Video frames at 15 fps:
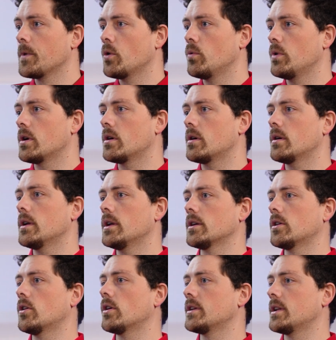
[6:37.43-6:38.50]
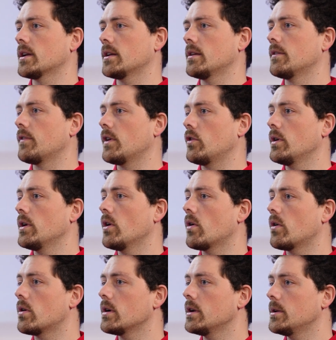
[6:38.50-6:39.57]
we are in contact in a very
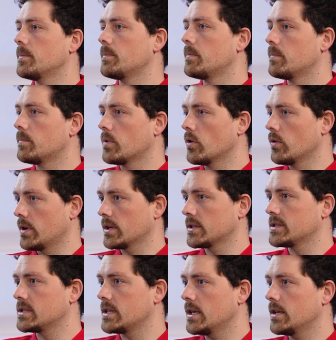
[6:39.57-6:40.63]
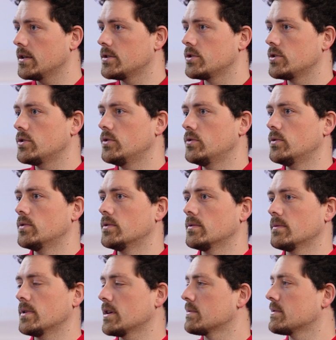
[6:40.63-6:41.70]
early product stage to
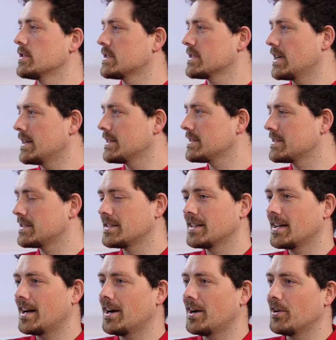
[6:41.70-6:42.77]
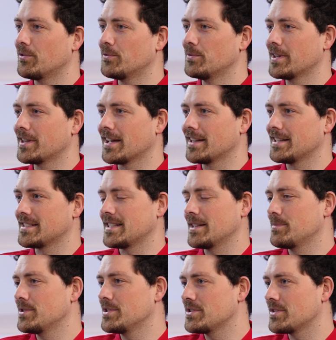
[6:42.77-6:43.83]
discuss how we can
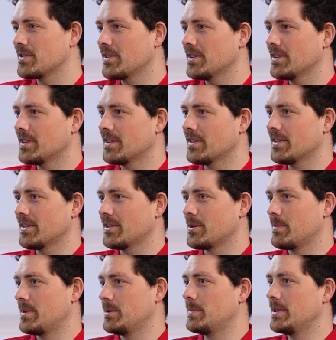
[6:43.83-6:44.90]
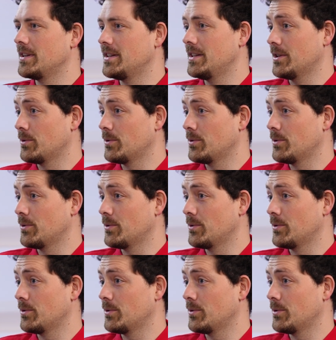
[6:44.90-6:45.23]
establish the compatibility